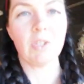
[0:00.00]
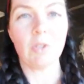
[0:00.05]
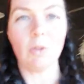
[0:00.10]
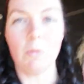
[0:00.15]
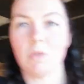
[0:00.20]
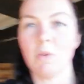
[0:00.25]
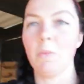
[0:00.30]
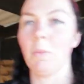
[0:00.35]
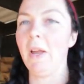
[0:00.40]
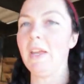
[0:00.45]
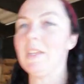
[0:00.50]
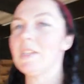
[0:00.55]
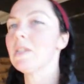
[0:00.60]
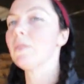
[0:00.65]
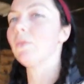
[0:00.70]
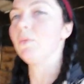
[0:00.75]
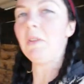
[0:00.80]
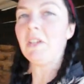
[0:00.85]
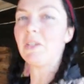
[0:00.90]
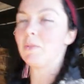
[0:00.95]
stopped and waited
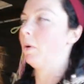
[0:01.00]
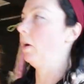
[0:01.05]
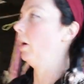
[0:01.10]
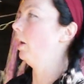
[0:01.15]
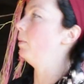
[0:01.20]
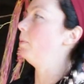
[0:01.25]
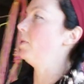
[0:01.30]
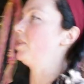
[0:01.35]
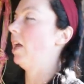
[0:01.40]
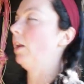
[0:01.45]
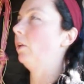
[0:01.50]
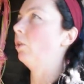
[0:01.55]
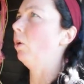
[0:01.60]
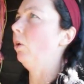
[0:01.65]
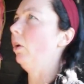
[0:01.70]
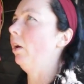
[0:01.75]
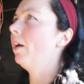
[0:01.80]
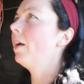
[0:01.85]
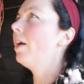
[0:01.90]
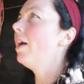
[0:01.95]
for me to unclip his head
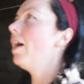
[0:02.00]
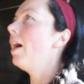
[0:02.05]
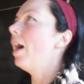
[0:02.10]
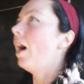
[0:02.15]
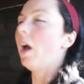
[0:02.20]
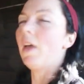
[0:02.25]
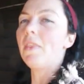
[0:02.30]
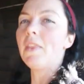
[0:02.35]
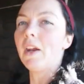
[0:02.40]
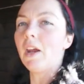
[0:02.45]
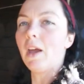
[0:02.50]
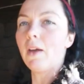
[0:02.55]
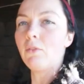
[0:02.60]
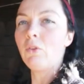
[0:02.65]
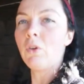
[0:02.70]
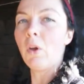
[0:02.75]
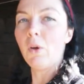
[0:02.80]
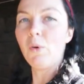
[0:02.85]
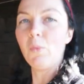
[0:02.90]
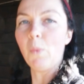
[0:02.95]
collar. And then out of
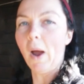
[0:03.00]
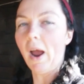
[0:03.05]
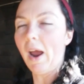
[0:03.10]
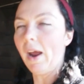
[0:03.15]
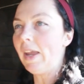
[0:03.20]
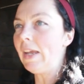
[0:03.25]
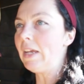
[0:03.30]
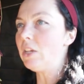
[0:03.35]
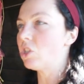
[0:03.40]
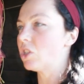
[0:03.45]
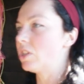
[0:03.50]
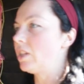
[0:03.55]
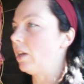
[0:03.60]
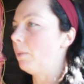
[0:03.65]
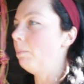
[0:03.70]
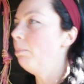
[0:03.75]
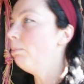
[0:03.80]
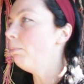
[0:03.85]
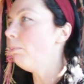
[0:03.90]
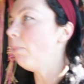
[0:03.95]
nowhere, he just did
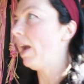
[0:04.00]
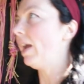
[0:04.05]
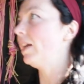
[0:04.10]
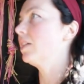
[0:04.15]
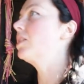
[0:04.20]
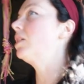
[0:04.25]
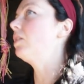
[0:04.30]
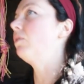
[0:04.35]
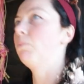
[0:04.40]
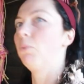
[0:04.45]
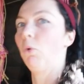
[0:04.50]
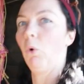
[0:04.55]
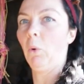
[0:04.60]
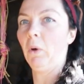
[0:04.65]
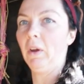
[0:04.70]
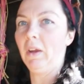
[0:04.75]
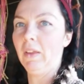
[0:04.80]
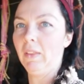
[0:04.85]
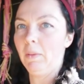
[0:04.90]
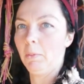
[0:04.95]
a massive
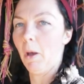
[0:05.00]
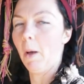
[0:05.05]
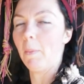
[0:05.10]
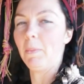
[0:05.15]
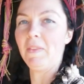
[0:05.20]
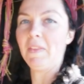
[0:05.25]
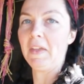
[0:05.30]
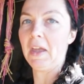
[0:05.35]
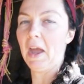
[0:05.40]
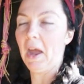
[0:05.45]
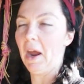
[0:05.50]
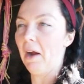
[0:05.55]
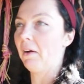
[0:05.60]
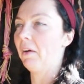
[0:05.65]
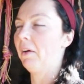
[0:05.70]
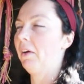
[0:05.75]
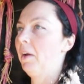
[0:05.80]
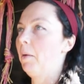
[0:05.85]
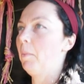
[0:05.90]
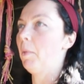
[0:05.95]
bronk up in the air.
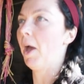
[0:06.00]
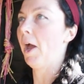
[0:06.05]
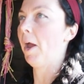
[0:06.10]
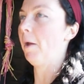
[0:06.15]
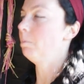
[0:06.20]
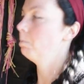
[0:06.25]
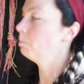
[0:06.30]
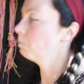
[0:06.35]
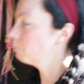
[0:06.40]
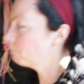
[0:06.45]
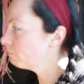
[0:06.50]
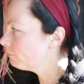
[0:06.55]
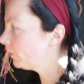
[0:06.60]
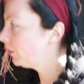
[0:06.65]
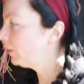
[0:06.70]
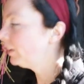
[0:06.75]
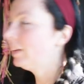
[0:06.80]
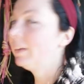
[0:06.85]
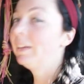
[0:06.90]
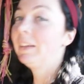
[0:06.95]
I'm like,
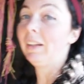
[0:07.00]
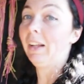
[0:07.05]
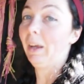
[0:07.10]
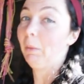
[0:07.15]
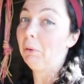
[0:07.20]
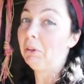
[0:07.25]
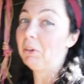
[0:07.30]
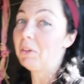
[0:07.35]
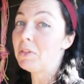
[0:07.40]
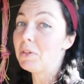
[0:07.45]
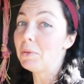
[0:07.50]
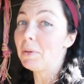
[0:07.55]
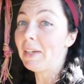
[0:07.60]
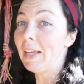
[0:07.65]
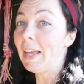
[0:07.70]
now we've got to do it